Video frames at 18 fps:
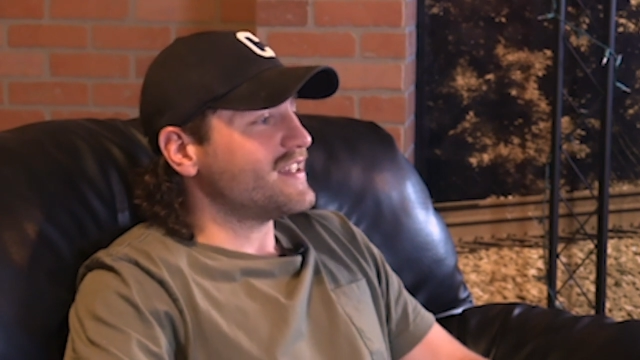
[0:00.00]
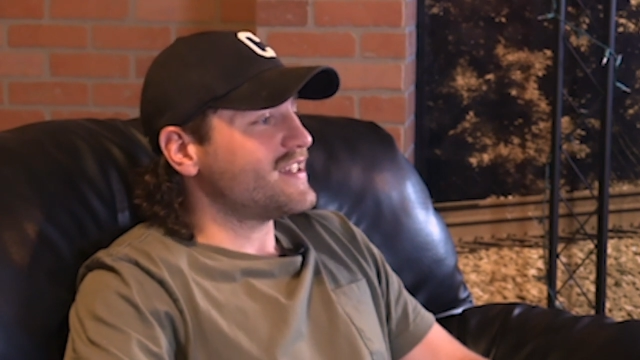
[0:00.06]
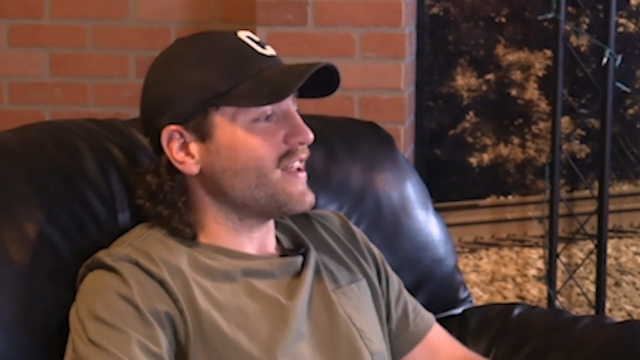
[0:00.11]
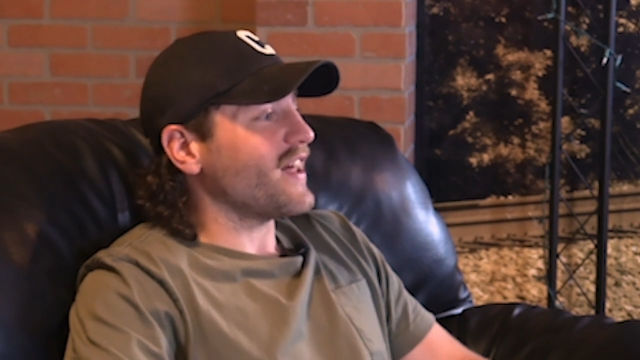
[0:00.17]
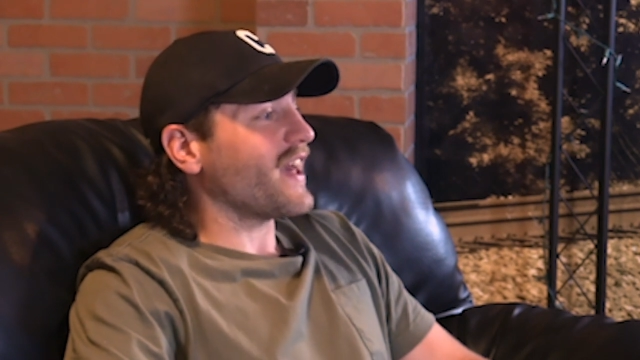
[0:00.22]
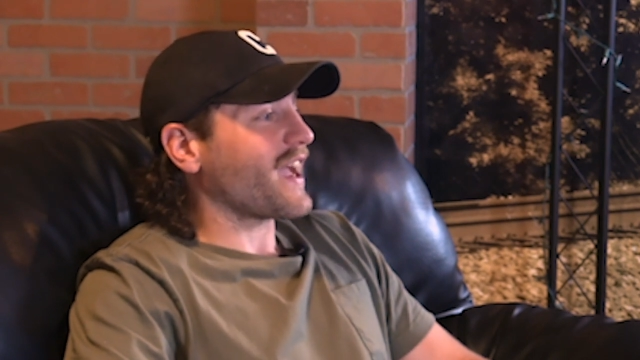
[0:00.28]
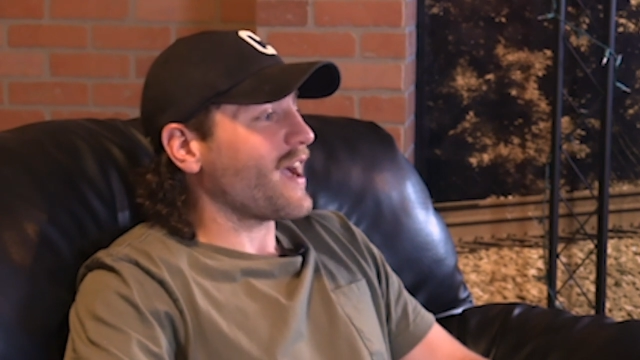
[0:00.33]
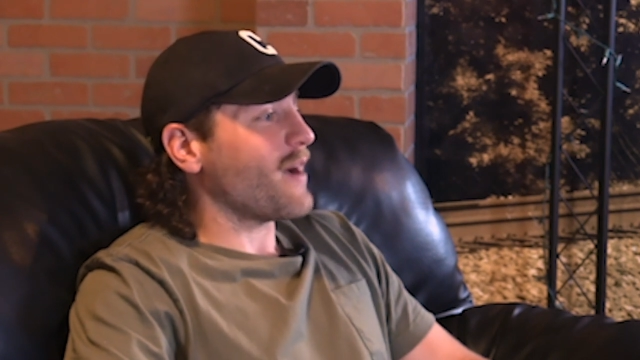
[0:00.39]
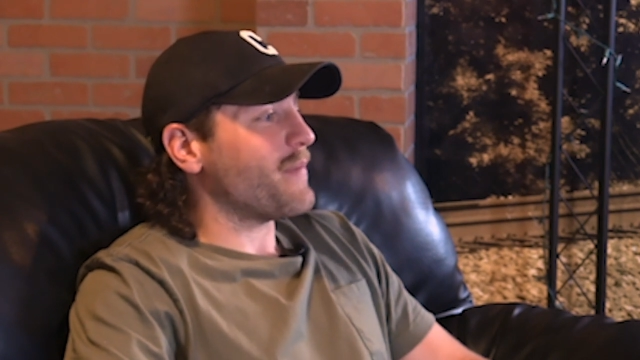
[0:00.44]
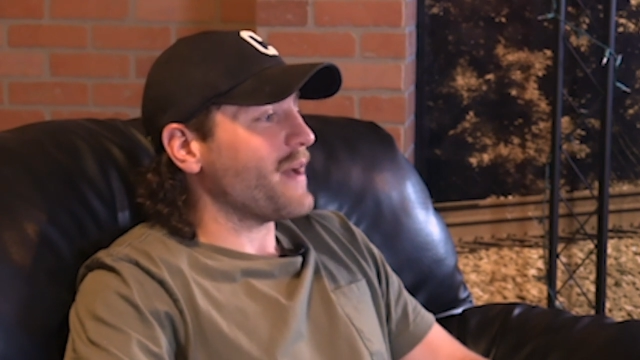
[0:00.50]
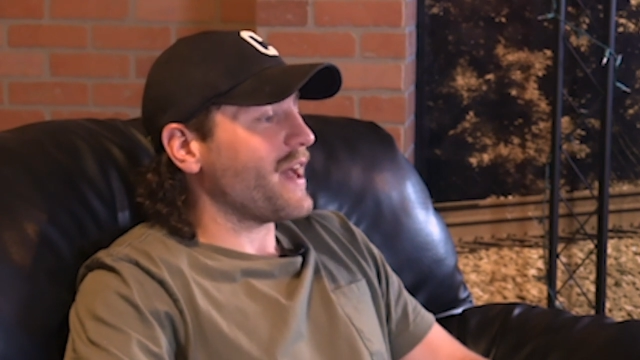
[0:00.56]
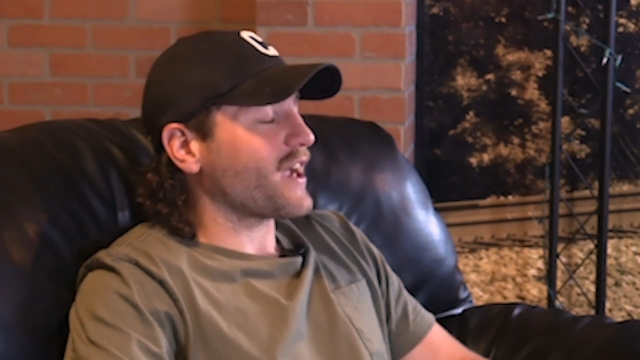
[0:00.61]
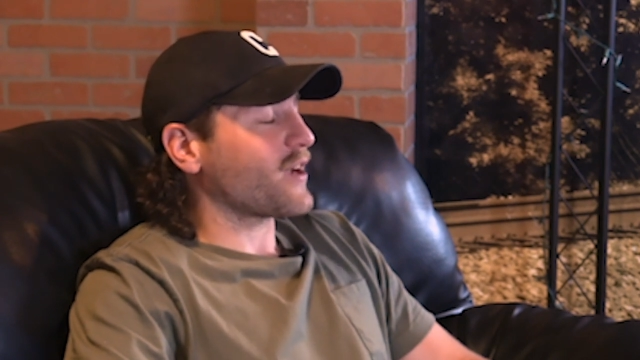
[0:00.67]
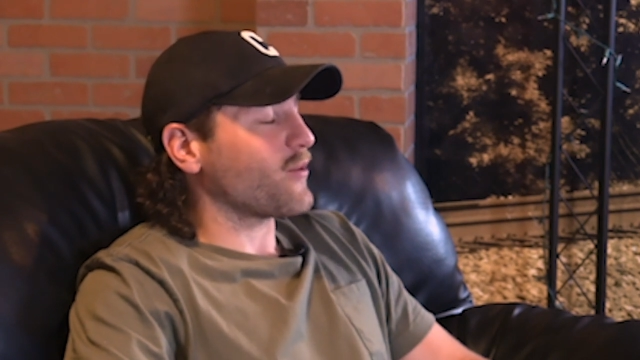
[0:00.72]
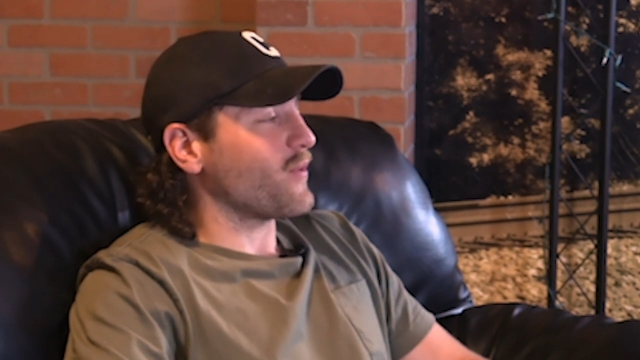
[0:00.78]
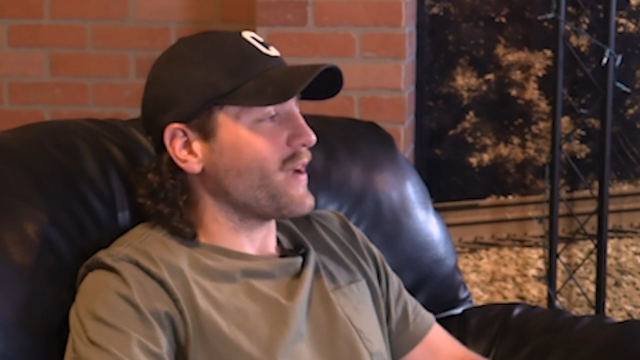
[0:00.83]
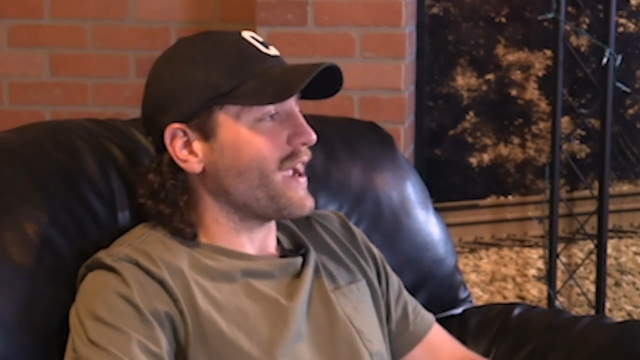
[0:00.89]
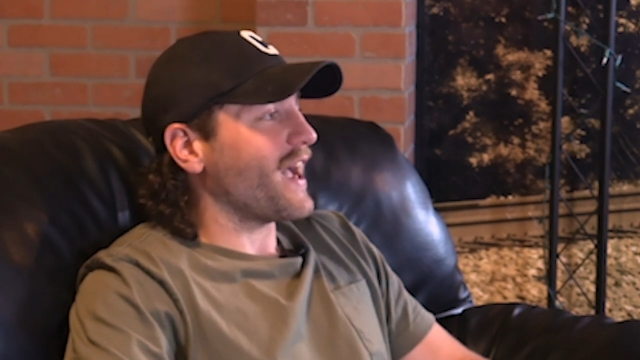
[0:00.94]
until I got
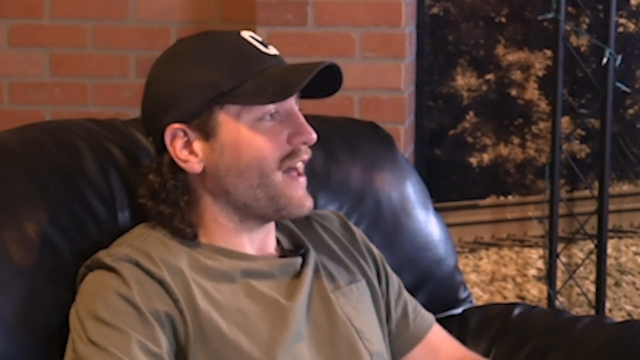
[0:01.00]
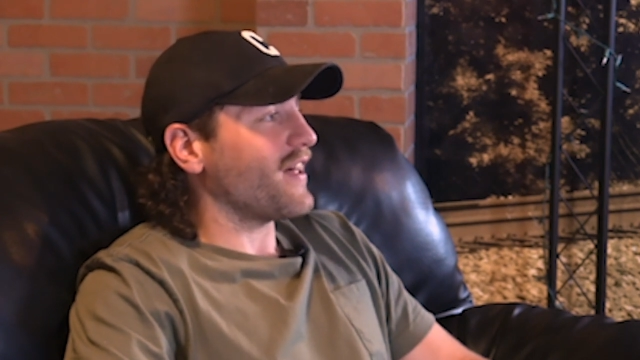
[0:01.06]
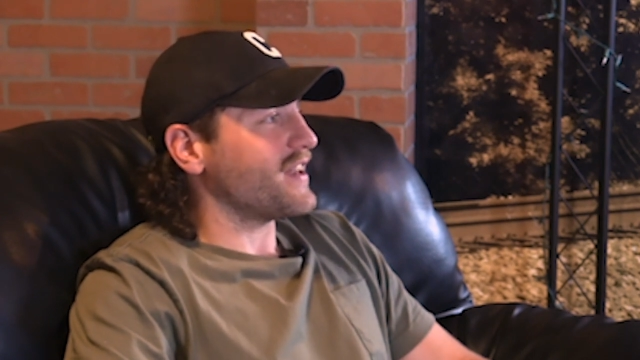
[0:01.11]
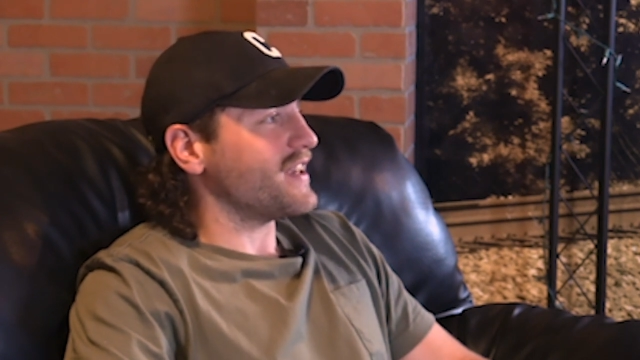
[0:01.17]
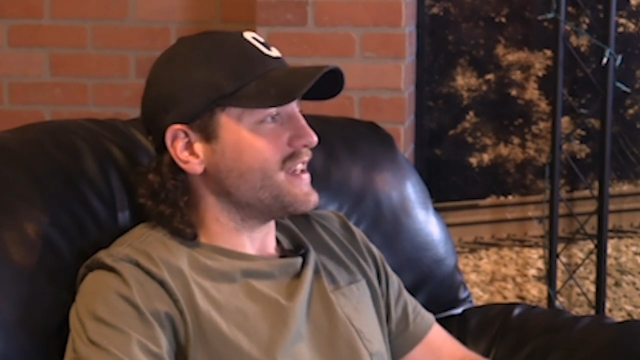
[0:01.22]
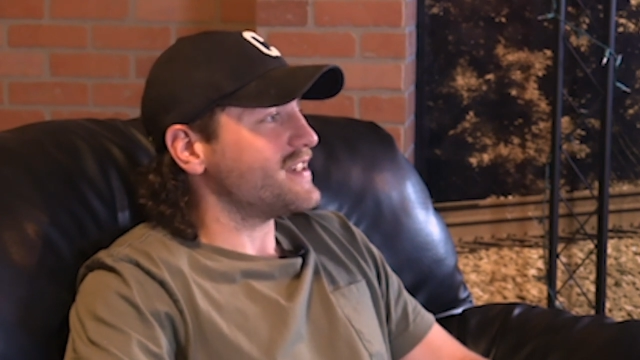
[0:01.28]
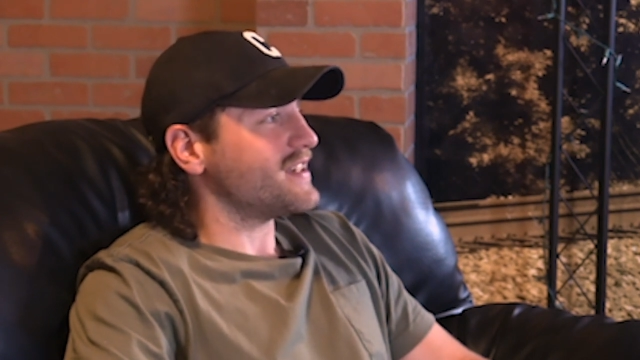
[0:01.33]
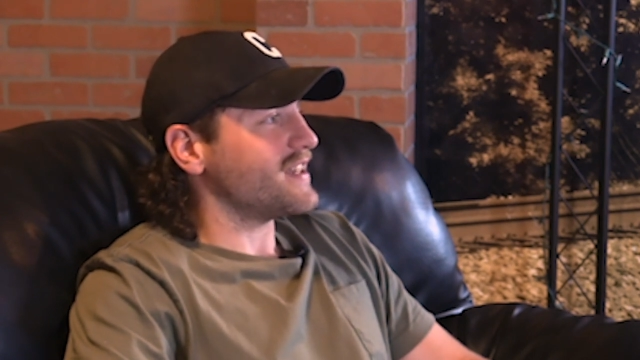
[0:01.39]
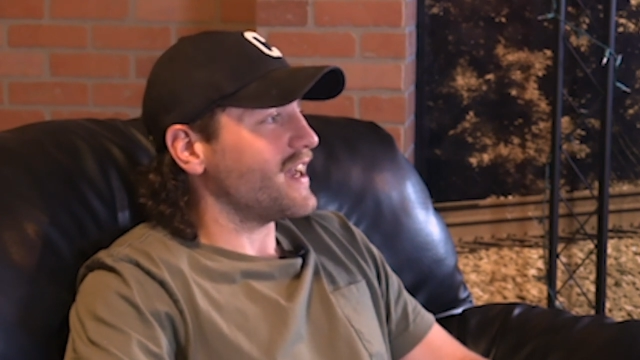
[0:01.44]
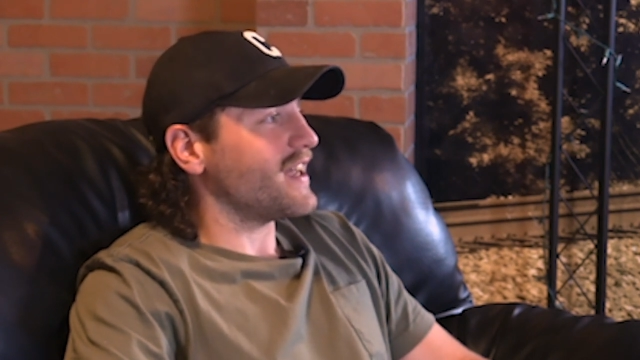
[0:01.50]
back and reality